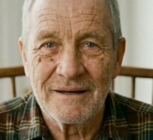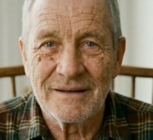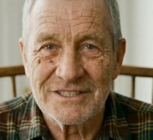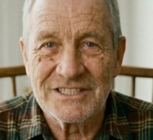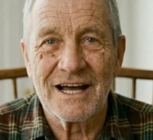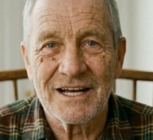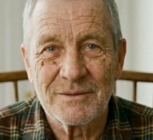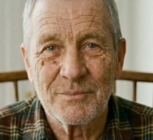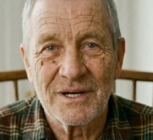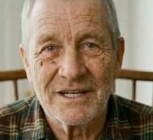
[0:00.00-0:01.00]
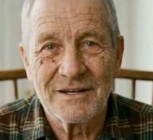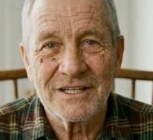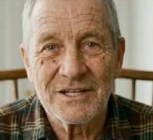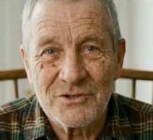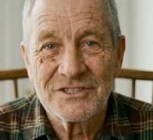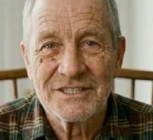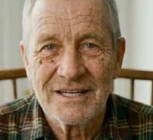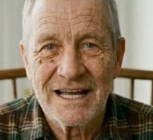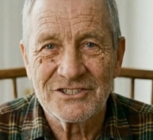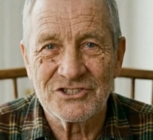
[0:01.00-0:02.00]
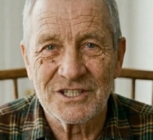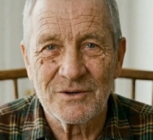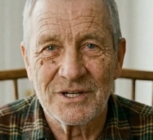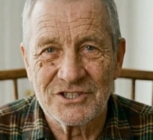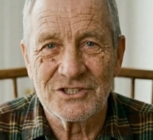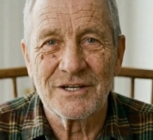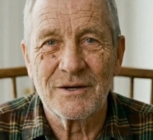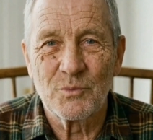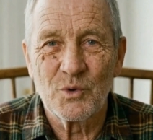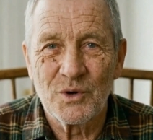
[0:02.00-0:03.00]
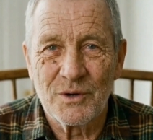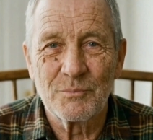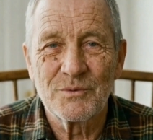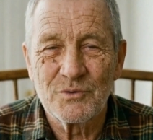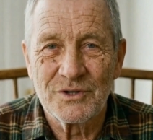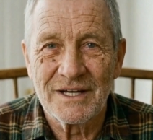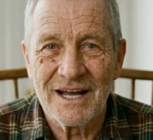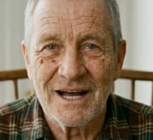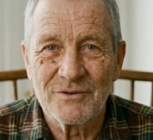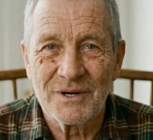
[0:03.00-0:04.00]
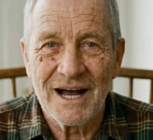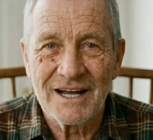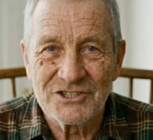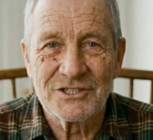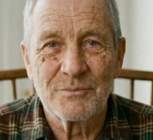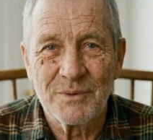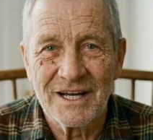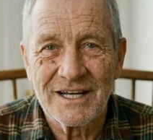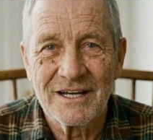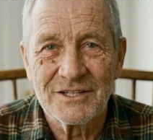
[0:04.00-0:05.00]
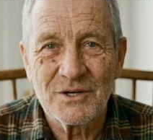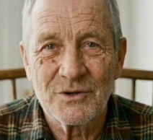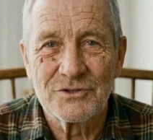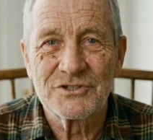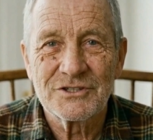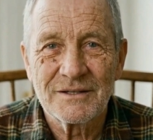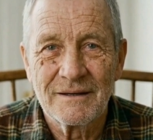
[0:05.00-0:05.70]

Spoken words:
the second bucket kills the next generation in the water before they ever hatch into biting adults.